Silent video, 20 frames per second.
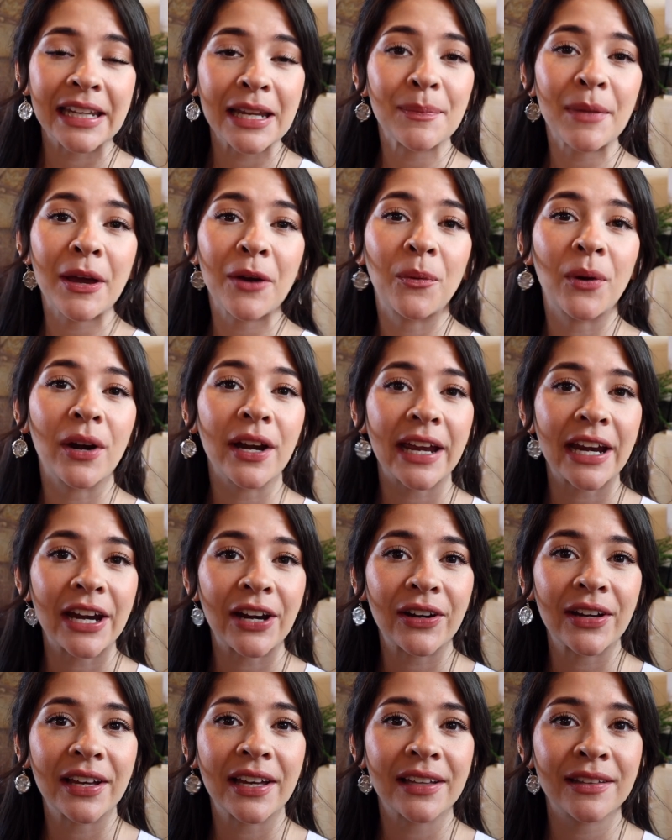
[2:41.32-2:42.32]
up my work
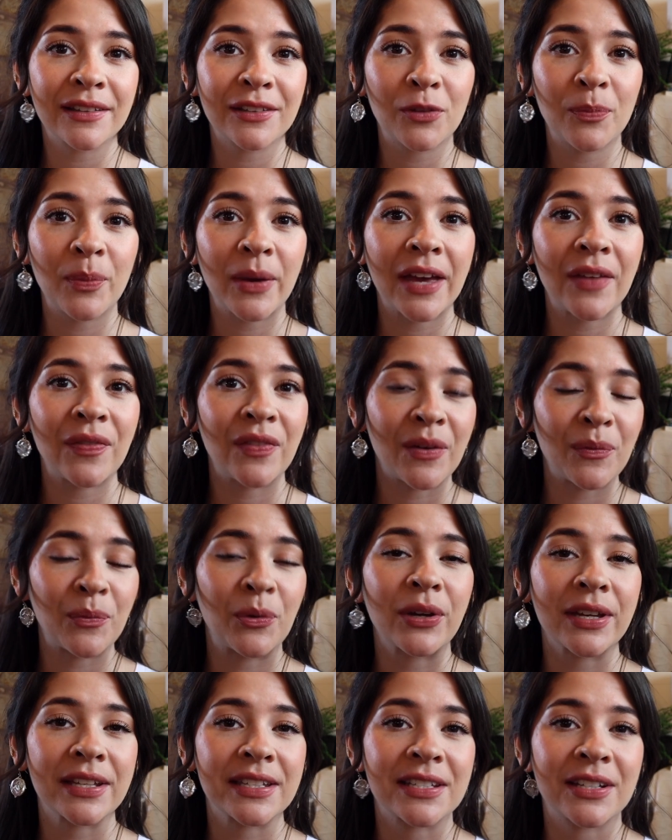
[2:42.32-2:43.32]
area a little bit and then
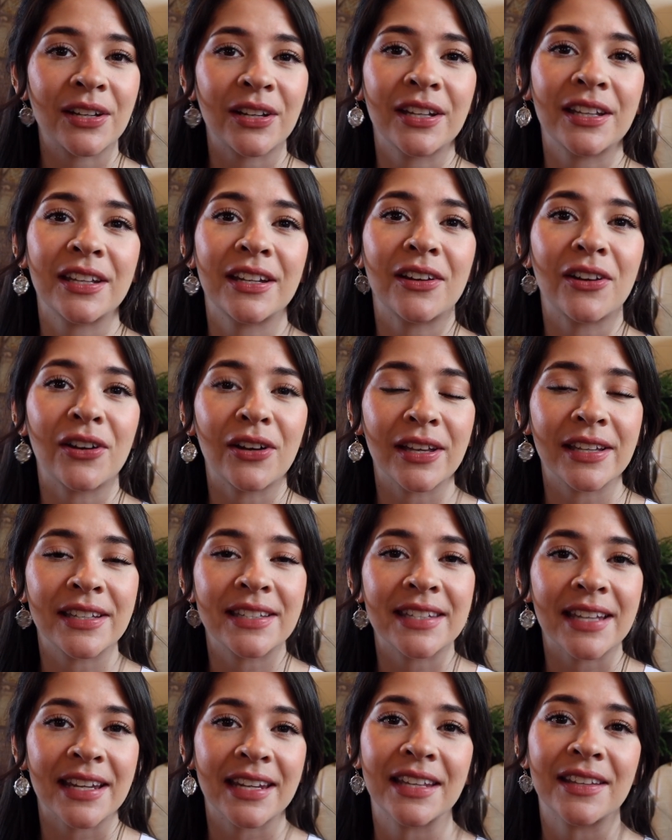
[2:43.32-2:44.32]
we'll get started on
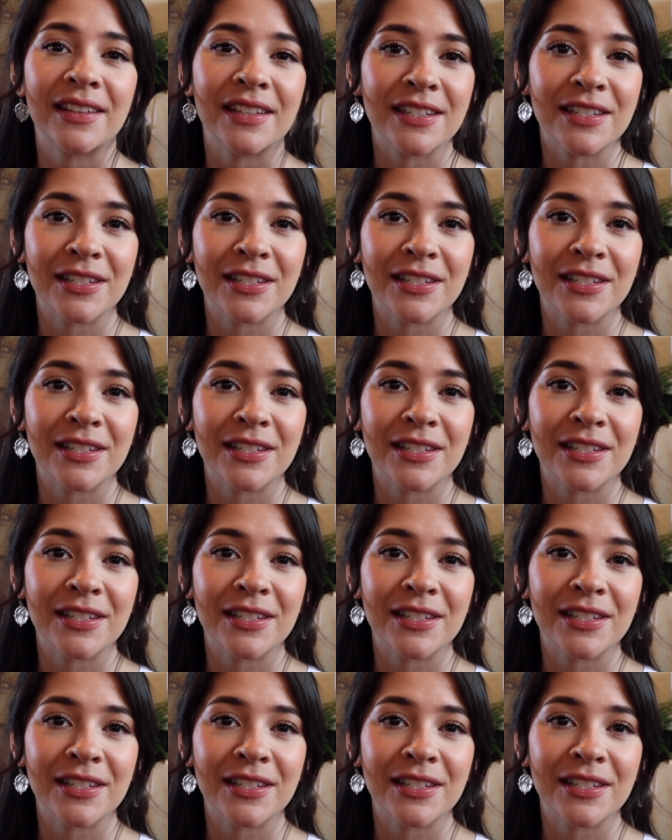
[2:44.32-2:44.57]
setting the